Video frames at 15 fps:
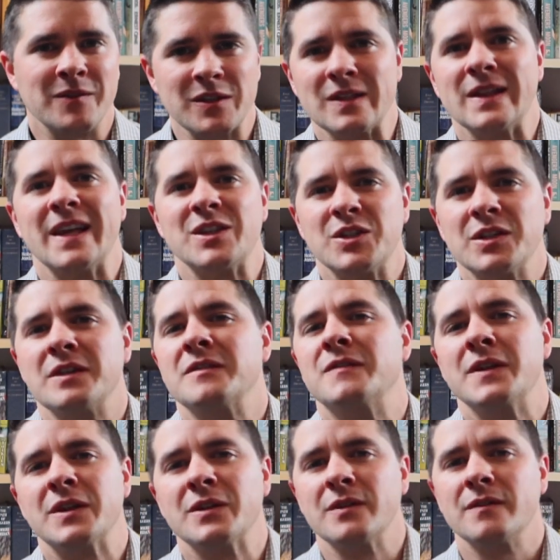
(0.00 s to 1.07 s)
this legendary
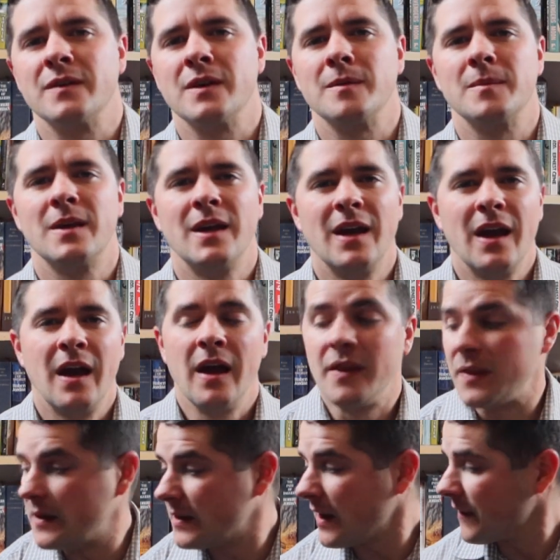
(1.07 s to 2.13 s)
figure of him,
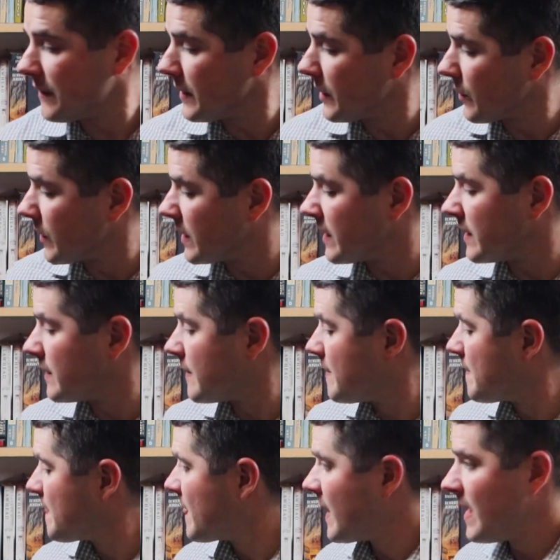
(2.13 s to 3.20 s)
then definitely read
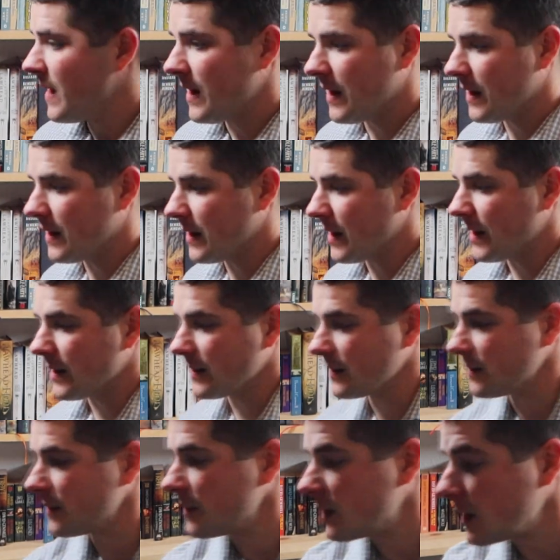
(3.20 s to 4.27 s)

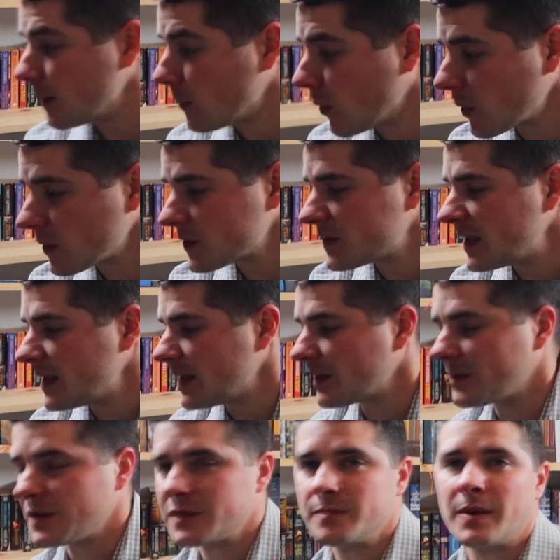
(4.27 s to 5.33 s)
The Immortal St.
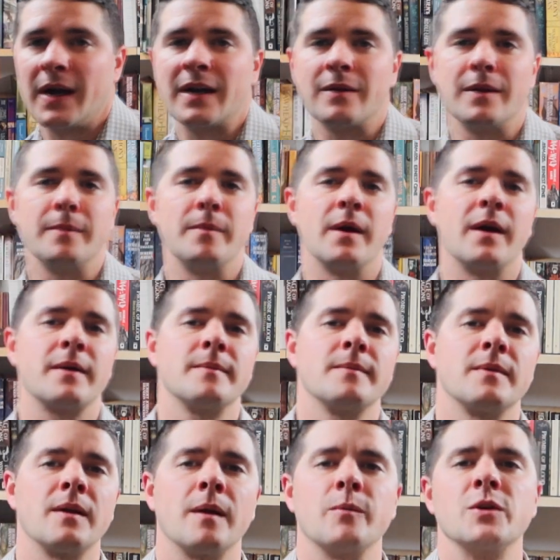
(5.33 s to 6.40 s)
Nicholas by Glenn Beck.
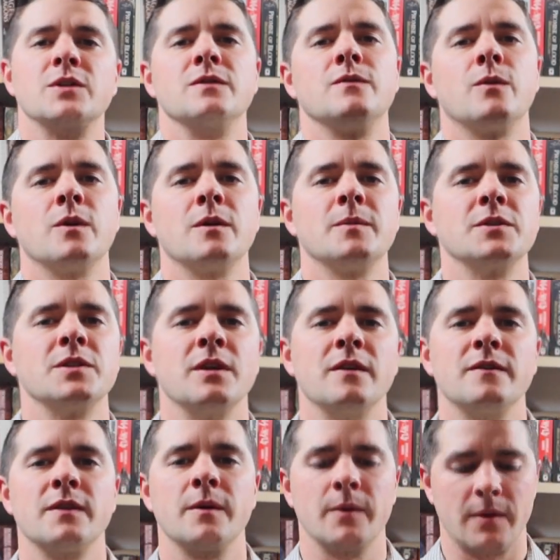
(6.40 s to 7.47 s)
Here, I'm reaching for it on my
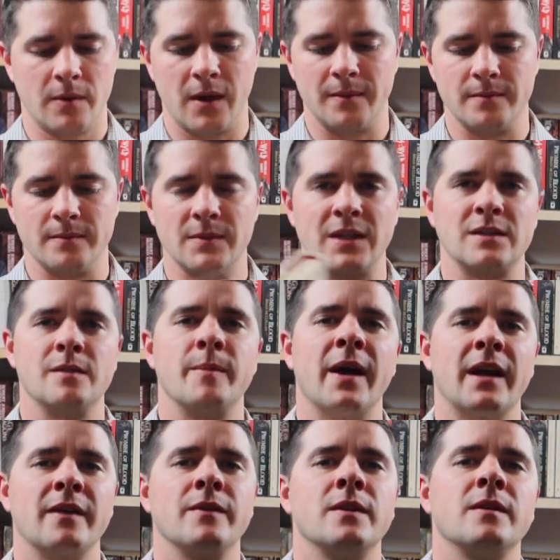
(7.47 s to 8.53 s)
shelf. There we go. Oh, that's the
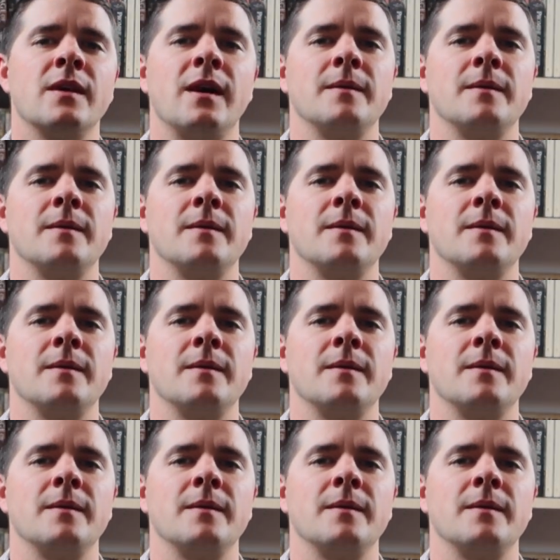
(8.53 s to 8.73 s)
back of it.